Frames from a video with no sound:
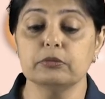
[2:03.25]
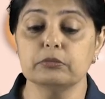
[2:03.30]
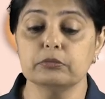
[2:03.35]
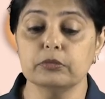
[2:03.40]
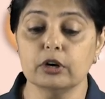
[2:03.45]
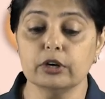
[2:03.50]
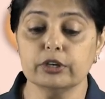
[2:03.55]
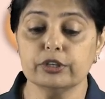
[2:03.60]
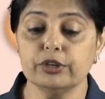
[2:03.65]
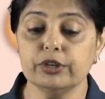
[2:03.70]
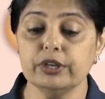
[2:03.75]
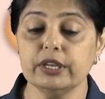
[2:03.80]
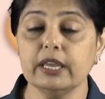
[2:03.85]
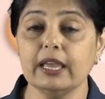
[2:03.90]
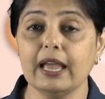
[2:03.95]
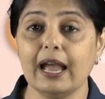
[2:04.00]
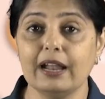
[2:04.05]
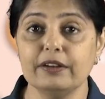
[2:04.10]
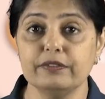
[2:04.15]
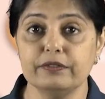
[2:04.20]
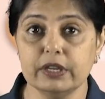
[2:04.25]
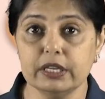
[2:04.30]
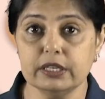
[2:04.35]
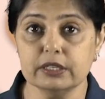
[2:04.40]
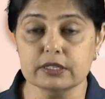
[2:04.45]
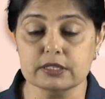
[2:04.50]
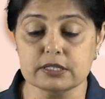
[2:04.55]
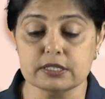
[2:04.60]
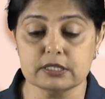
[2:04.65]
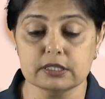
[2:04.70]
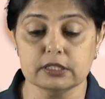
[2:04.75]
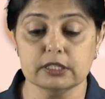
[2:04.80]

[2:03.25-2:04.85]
Mercury and Venus,